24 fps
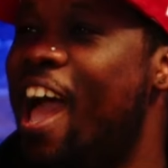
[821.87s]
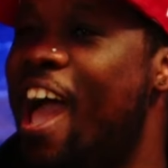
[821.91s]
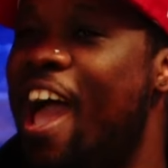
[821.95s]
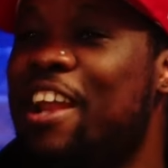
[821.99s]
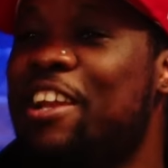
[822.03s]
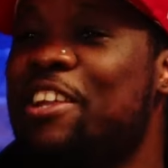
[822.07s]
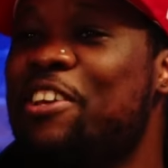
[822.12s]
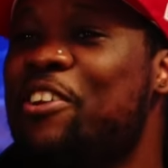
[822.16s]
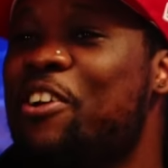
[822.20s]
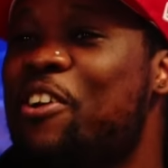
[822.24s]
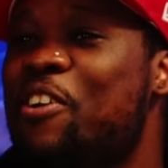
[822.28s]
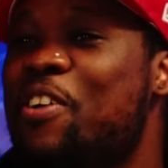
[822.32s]

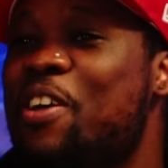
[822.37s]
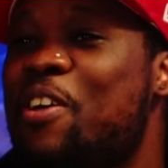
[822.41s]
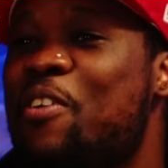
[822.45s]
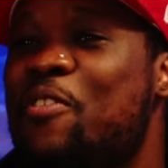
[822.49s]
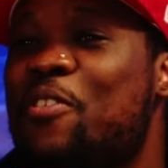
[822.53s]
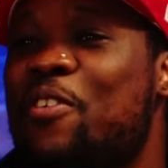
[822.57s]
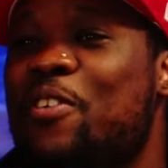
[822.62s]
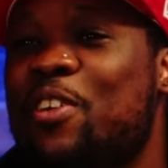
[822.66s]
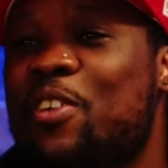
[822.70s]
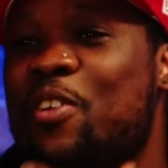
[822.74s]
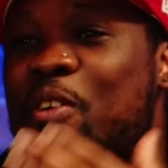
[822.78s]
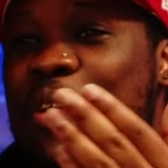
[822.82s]
and you know, it,
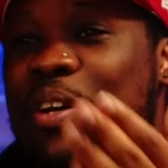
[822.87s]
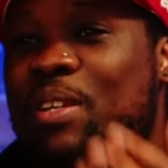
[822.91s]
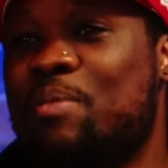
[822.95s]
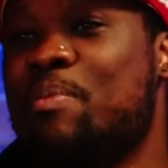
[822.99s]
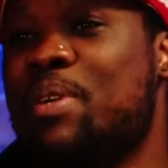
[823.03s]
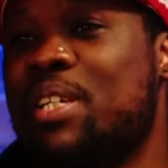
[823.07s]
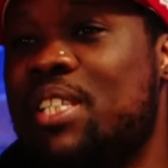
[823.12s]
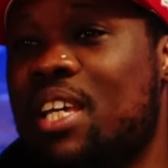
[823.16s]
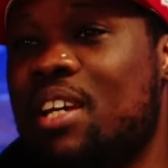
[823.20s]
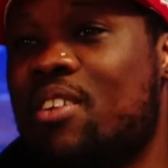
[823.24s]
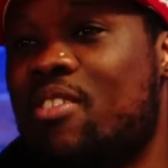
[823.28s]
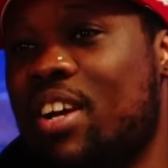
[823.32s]
you know what
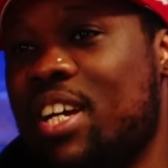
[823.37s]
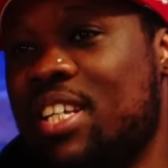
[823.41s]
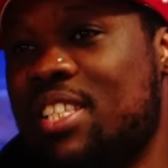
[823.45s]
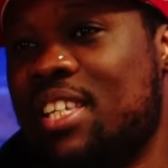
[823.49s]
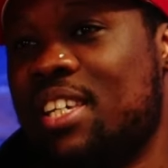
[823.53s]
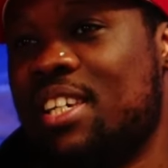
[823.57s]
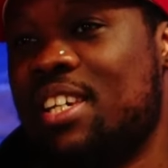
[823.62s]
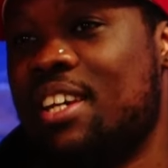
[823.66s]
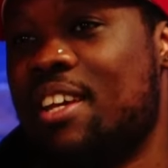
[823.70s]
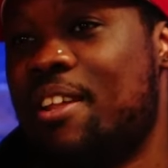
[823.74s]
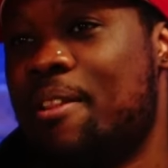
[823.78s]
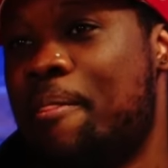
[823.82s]
makes it crazy?
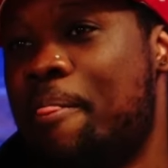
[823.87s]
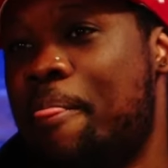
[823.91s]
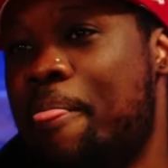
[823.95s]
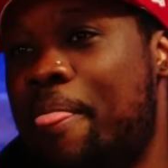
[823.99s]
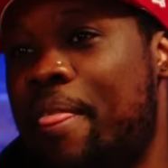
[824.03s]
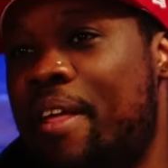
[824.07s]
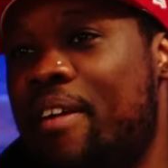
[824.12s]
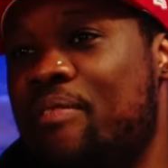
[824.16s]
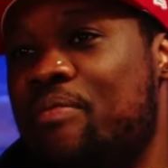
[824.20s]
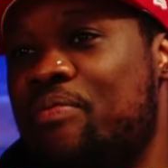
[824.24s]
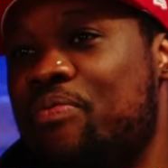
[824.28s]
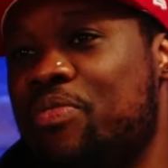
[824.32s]
Oh,
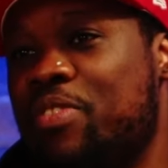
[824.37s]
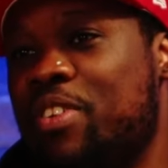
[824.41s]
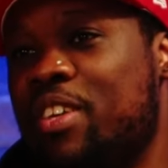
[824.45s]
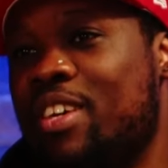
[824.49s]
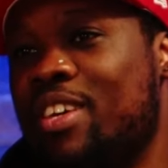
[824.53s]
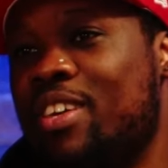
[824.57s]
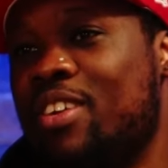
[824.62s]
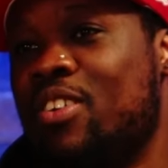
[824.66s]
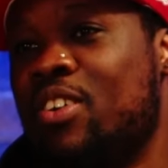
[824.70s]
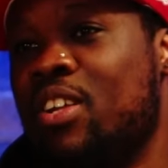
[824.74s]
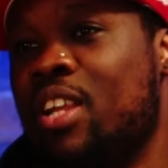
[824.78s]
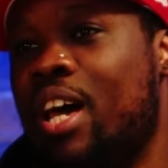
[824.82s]

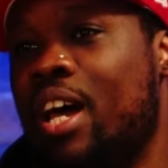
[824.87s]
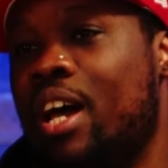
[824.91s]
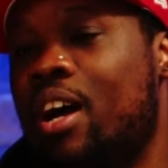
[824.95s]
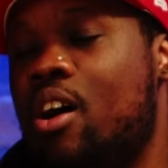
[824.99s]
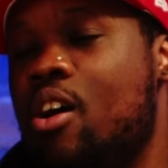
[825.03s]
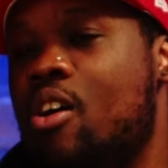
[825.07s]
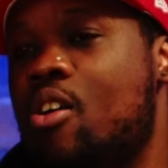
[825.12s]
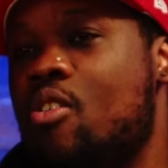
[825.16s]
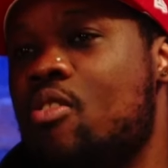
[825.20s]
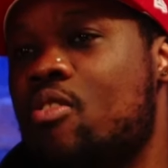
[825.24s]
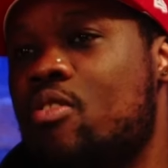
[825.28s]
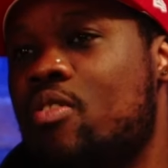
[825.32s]
You're like,
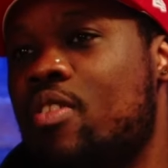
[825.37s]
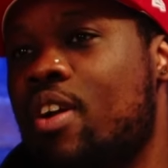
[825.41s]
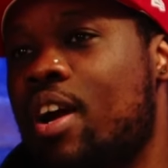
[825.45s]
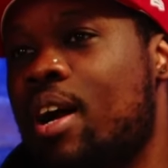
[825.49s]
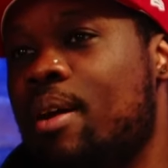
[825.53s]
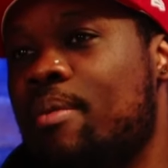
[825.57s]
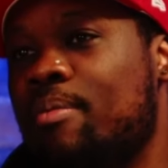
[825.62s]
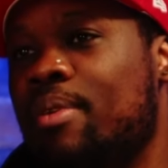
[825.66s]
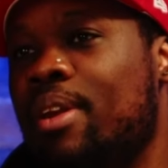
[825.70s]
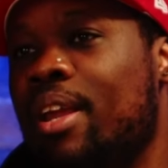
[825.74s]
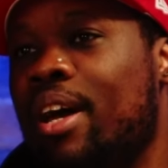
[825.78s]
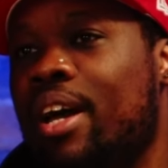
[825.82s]
oh
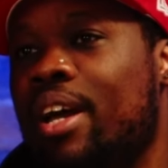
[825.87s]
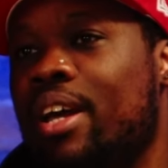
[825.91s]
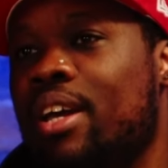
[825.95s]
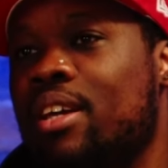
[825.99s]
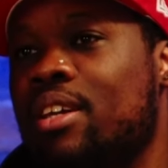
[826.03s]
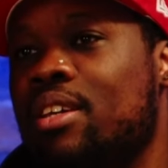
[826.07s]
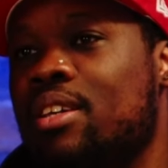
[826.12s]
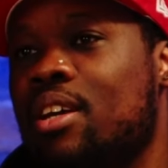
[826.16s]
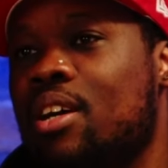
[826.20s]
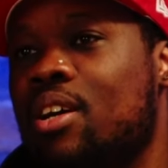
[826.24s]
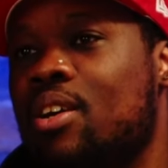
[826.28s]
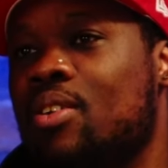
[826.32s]
crap, like
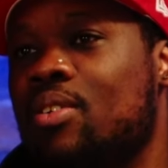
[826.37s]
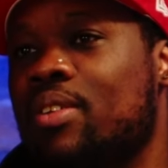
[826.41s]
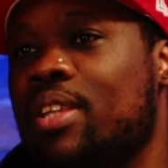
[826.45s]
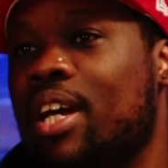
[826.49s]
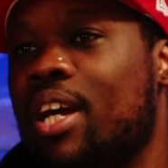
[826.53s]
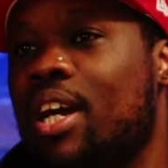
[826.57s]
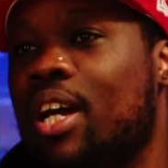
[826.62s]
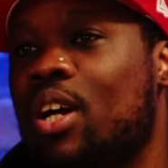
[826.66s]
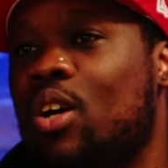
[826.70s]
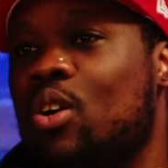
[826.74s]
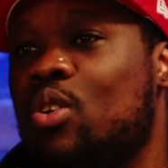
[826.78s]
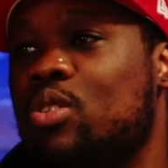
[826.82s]
yo, they're
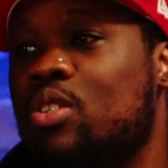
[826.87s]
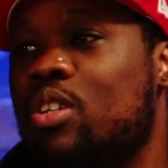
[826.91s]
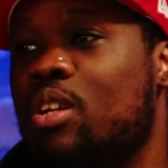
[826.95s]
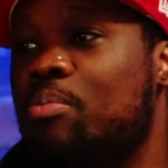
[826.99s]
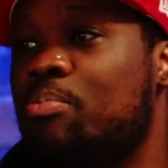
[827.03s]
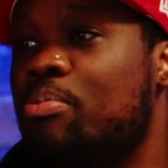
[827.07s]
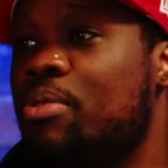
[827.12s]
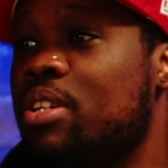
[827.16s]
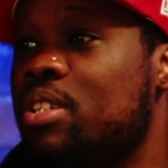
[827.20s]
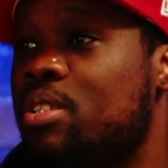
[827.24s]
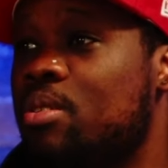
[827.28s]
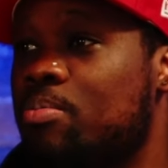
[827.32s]
gonna go to the
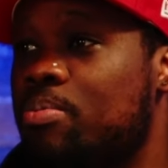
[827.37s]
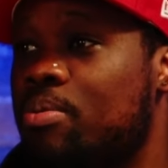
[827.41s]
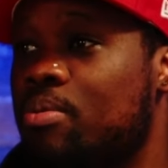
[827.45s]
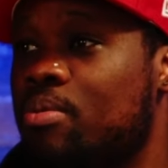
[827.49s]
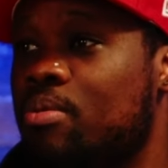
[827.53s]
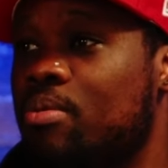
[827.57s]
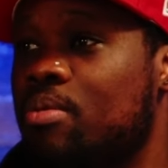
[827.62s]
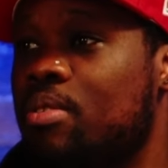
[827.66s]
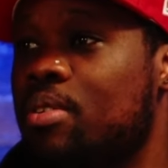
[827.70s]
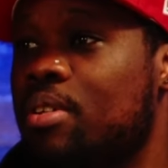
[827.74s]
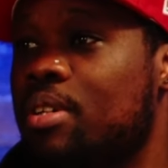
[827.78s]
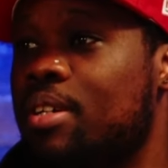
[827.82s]

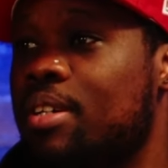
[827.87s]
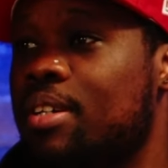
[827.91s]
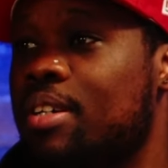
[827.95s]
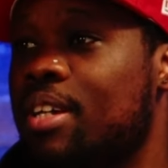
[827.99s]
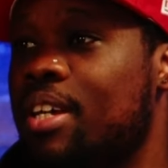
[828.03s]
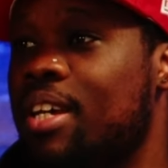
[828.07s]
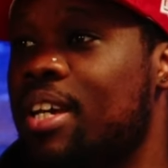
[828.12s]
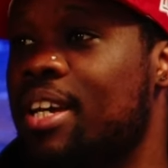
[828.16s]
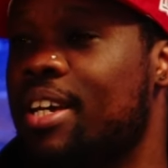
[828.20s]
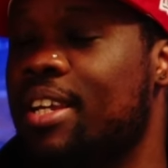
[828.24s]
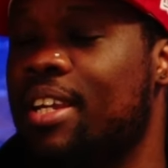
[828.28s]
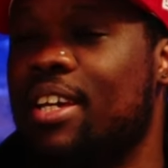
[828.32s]
principal
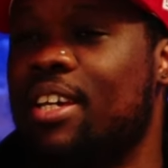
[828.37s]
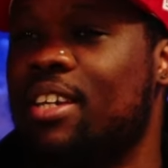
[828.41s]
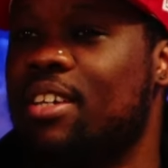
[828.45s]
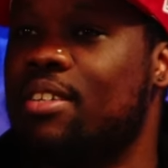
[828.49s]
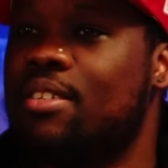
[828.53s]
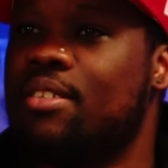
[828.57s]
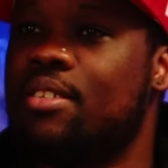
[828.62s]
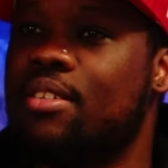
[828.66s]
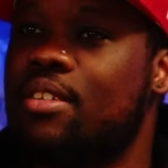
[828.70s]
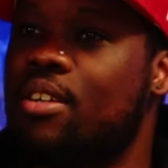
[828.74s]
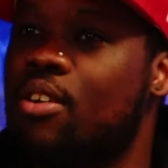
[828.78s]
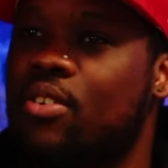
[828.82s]

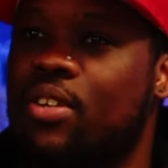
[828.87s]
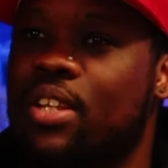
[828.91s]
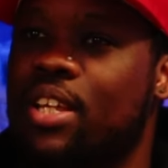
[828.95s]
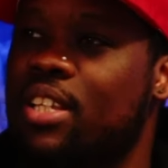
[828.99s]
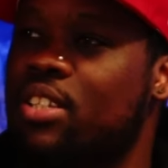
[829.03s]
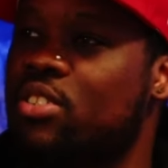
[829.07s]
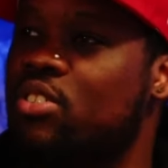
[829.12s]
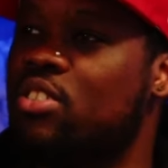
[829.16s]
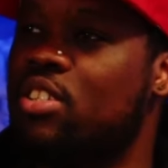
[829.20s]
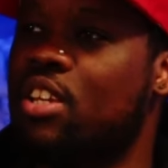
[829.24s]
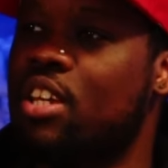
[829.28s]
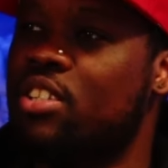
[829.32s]
yo,
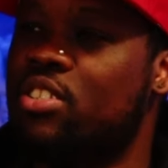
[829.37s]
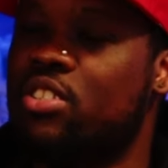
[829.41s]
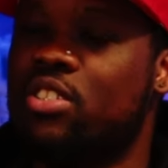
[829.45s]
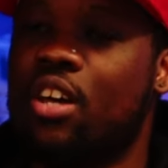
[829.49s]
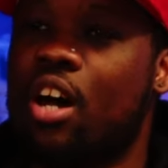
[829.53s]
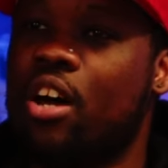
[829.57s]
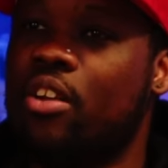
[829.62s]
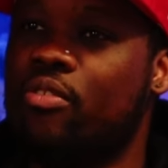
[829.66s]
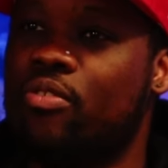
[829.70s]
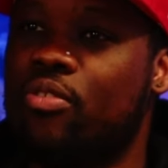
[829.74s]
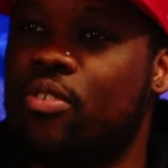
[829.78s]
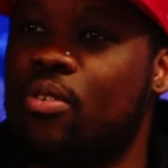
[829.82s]
it's it's
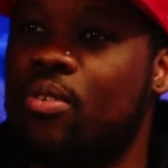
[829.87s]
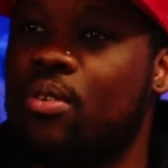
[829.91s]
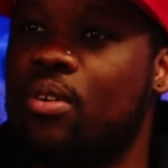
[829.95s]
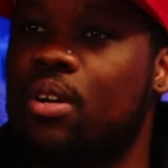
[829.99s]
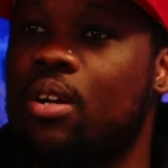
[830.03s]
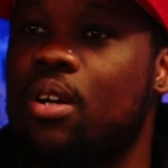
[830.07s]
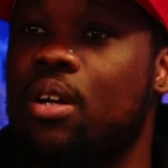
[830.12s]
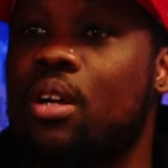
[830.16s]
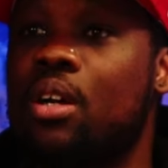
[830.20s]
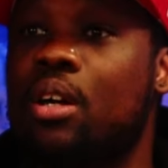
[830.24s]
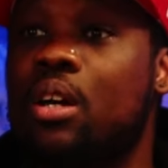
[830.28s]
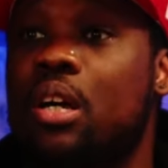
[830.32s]
done. Never for.
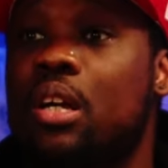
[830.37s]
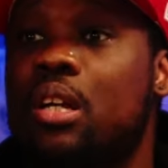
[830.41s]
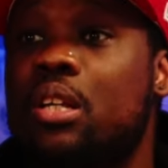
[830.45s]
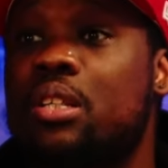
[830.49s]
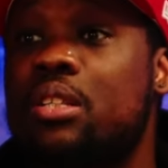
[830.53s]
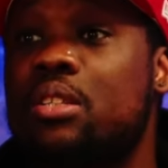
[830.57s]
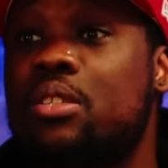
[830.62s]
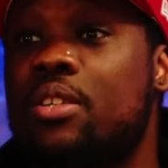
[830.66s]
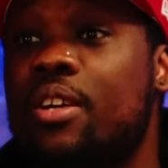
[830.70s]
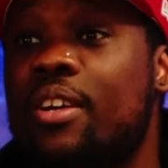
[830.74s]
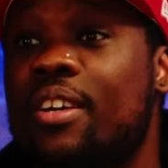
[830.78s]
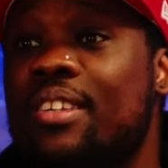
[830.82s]
done.
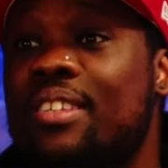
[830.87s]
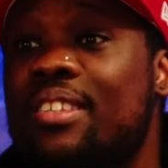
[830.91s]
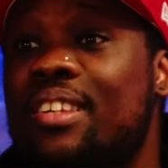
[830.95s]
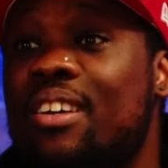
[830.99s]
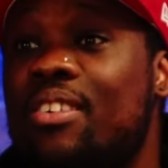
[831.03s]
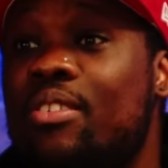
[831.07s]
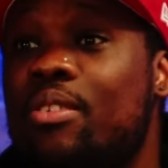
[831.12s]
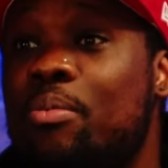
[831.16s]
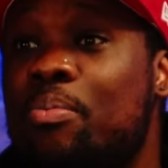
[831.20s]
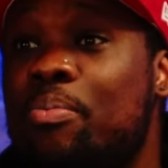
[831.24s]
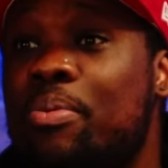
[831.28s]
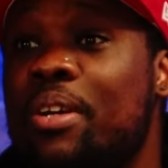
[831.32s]
Turns
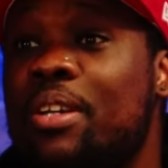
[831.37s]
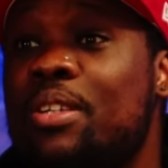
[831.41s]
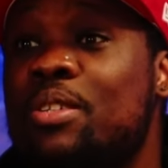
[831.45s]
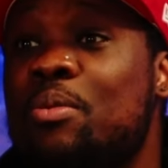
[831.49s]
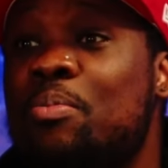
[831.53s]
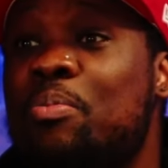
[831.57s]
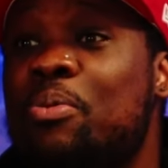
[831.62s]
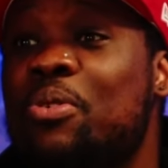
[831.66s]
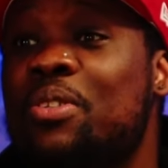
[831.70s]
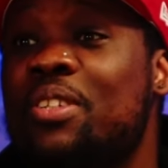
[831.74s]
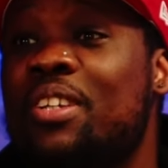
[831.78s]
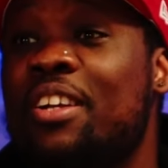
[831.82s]
out the
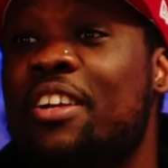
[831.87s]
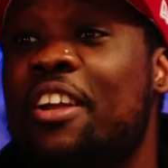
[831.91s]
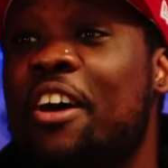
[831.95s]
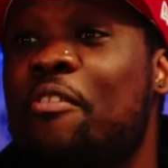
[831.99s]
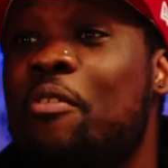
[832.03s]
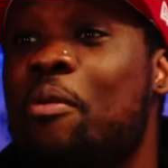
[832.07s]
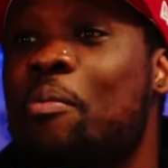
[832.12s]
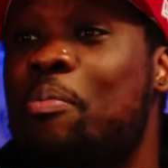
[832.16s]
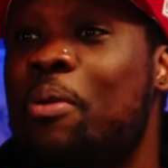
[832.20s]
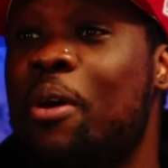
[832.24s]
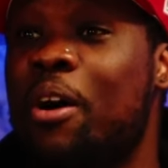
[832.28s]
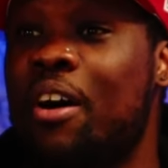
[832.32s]
principal's
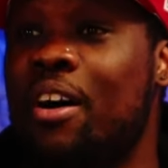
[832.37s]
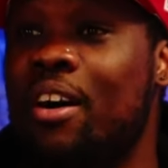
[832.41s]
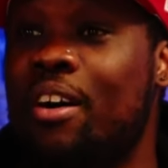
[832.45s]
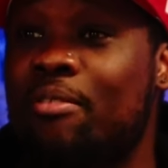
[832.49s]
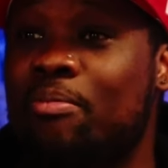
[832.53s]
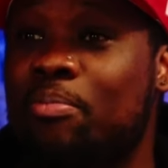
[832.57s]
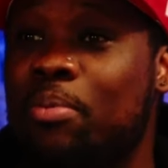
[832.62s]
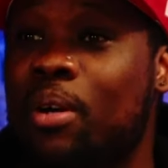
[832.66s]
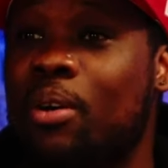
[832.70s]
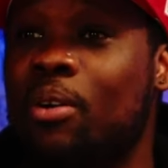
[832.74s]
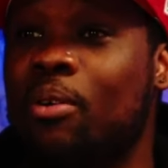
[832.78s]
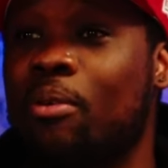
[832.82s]
another
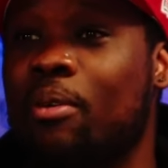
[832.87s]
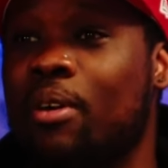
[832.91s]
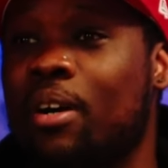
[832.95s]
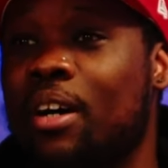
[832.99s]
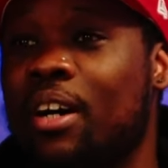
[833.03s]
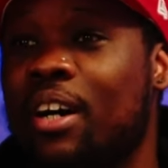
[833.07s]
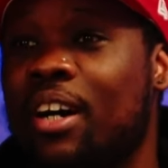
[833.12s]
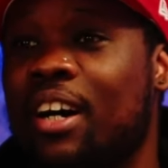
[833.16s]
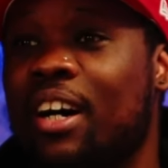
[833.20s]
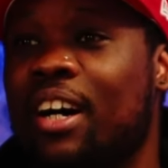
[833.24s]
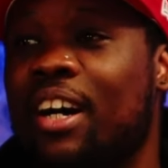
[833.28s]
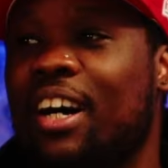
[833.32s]
perv, bro. Oh.
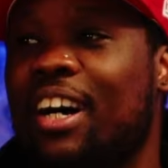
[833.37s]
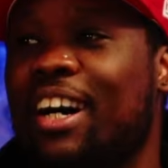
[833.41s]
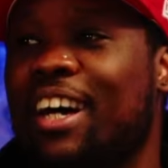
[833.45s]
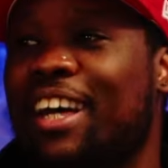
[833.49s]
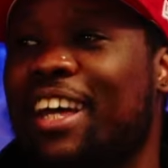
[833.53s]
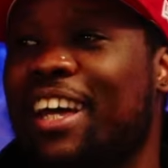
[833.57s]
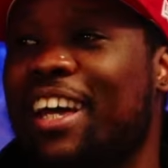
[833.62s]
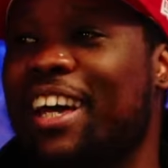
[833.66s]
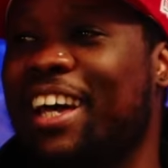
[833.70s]
You get me?